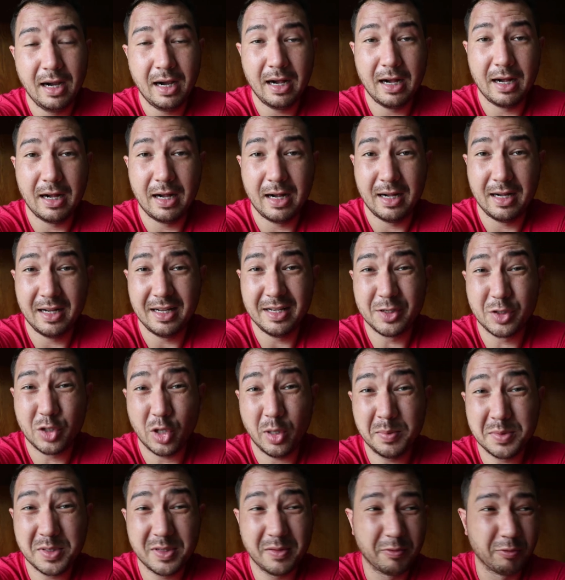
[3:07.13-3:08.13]
Uh, in
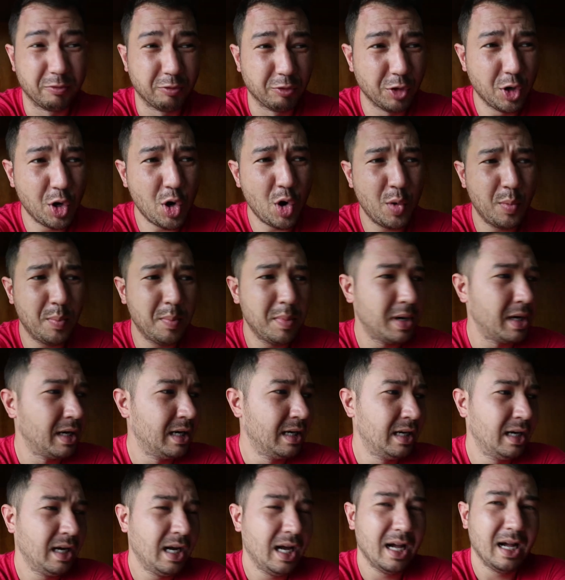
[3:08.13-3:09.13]
terms of room,
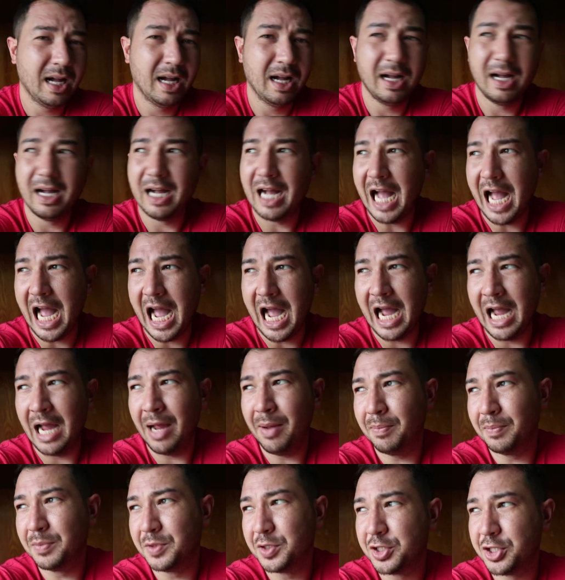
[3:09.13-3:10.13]

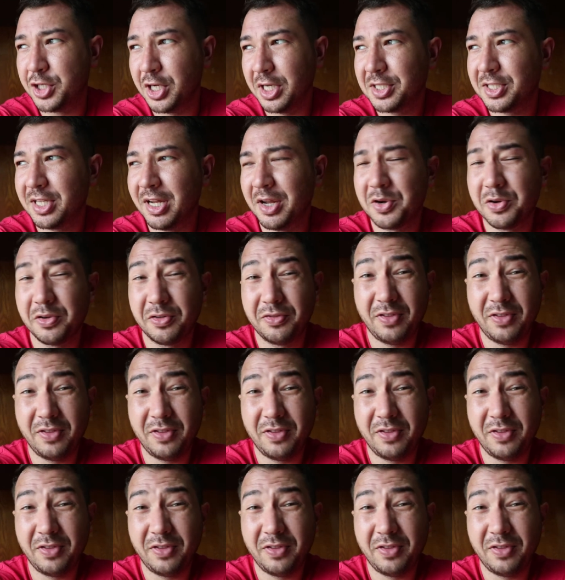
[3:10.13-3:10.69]
I'm just under